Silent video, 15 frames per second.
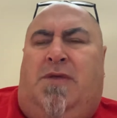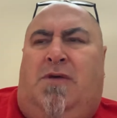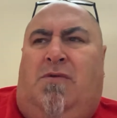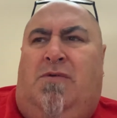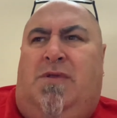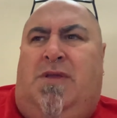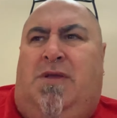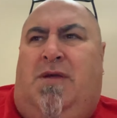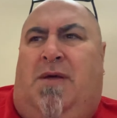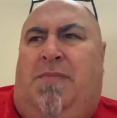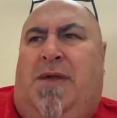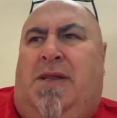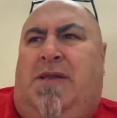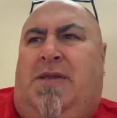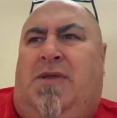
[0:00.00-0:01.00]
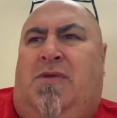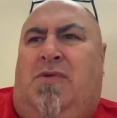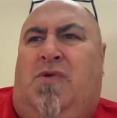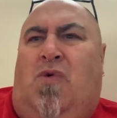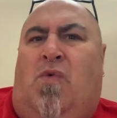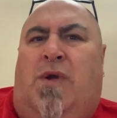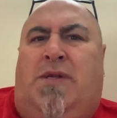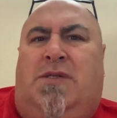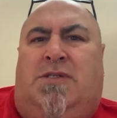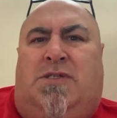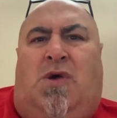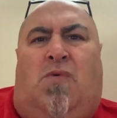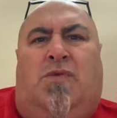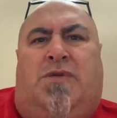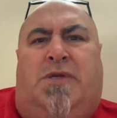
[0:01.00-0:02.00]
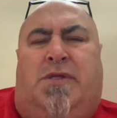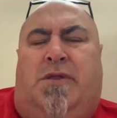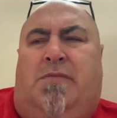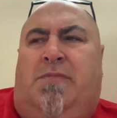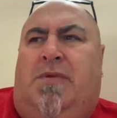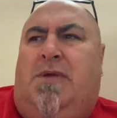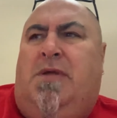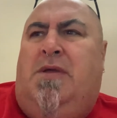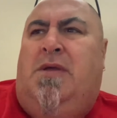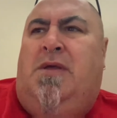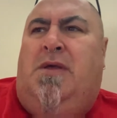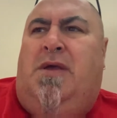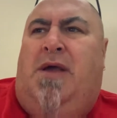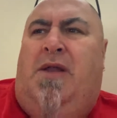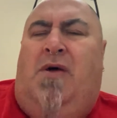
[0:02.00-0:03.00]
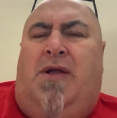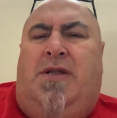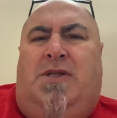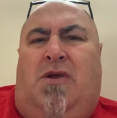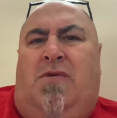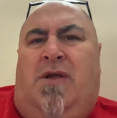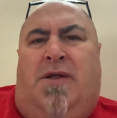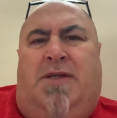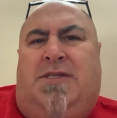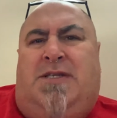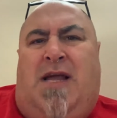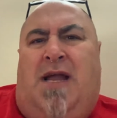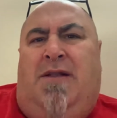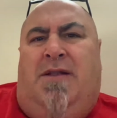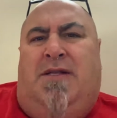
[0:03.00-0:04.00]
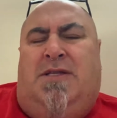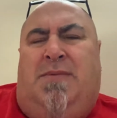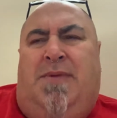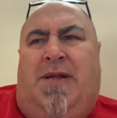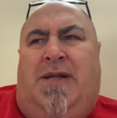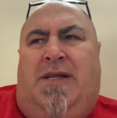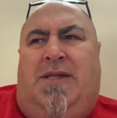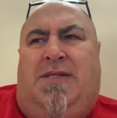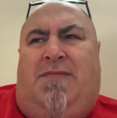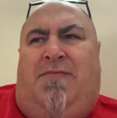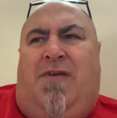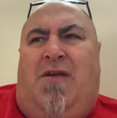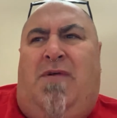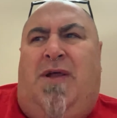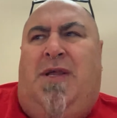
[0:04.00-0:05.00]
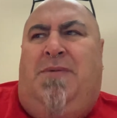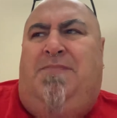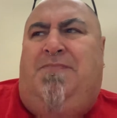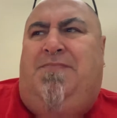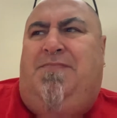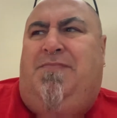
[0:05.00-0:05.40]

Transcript: You're insulting them. And I don't understand this. I mean, it's very...